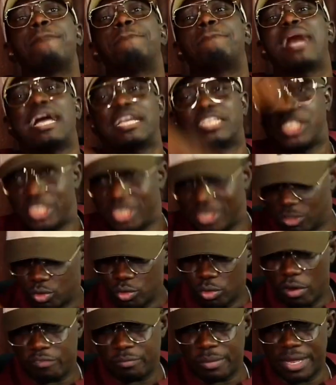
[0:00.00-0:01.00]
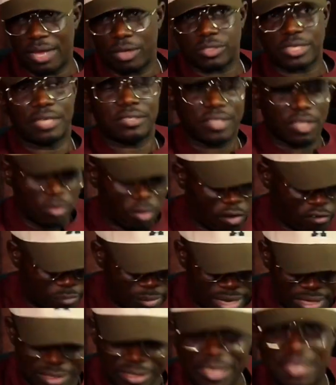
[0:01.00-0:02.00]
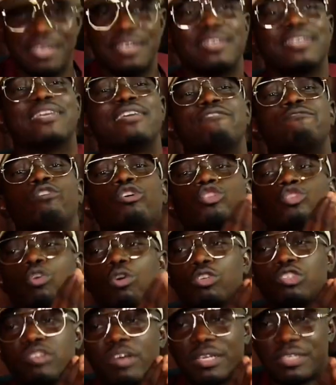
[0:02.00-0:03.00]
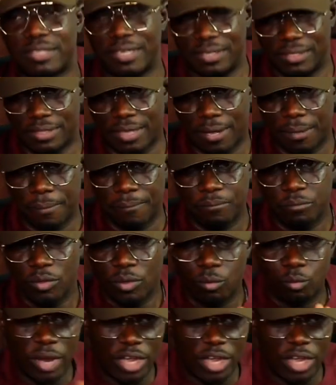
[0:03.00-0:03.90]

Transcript: do a march to government house and say, government, give us cultural center.